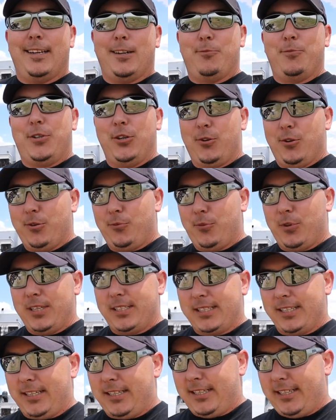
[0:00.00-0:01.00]
up doing
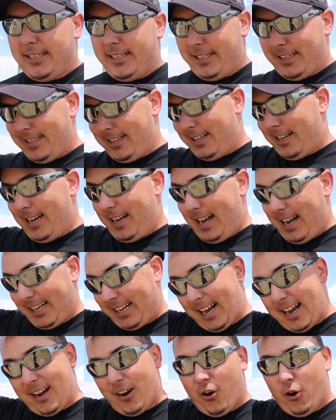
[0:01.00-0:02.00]
was I
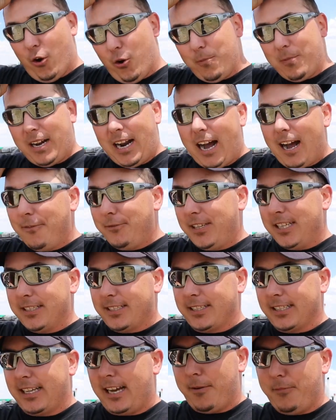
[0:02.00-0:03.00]
got home, and
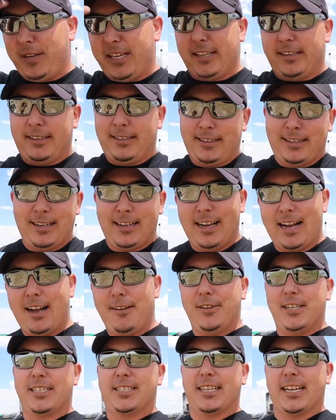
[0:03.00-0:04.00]
obviously
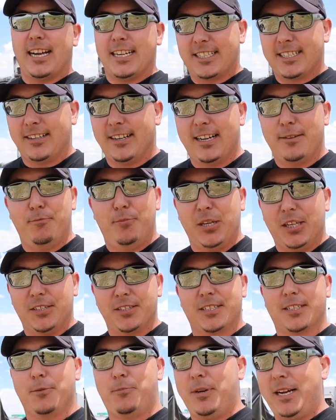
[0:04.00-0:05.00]
I still had
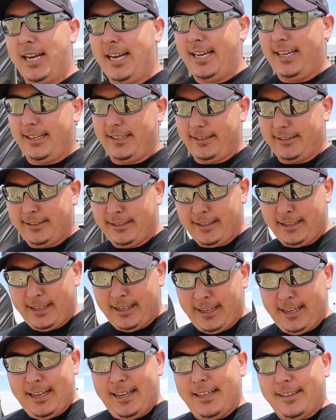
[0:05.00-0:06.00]
bills to pay and
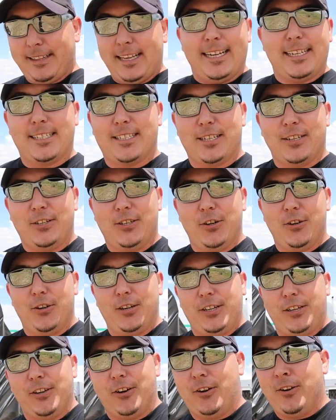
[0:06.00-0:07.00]
things to do,
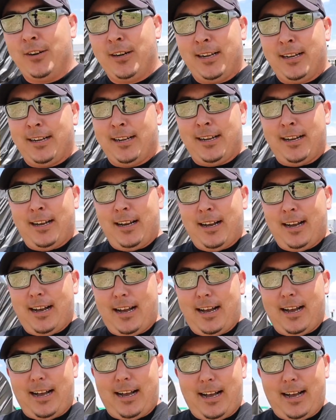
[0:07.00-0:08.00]
you know,
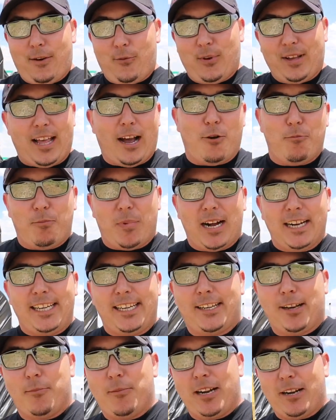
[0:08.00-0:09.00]
without money
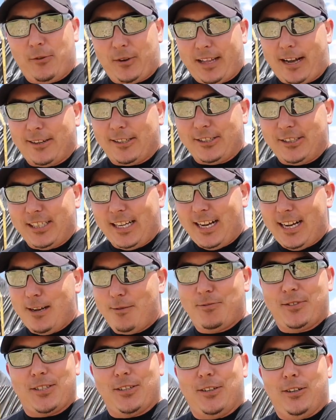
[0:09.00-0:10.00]
coming in, without a
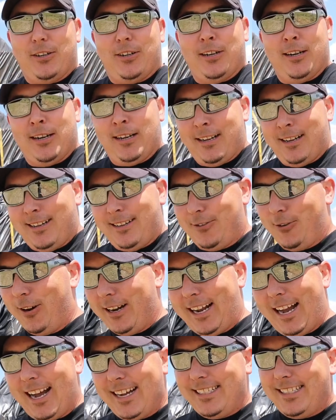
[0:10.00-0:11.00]
job. So
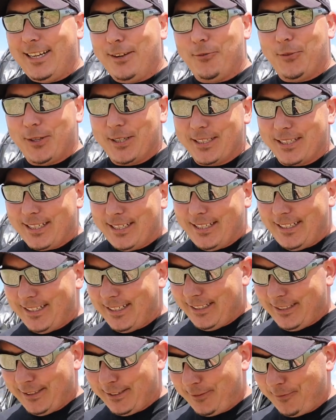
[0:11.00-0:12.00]
what I did was I
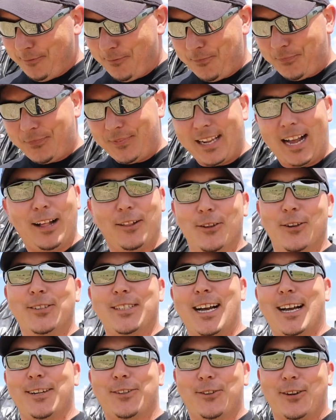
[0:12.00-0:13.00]

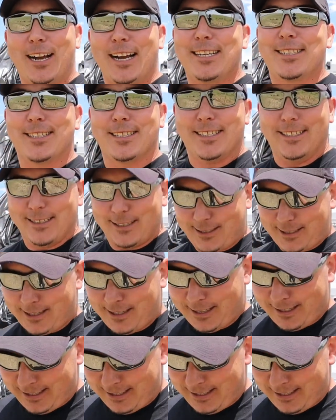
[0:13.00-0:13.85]
looked on Craigslist,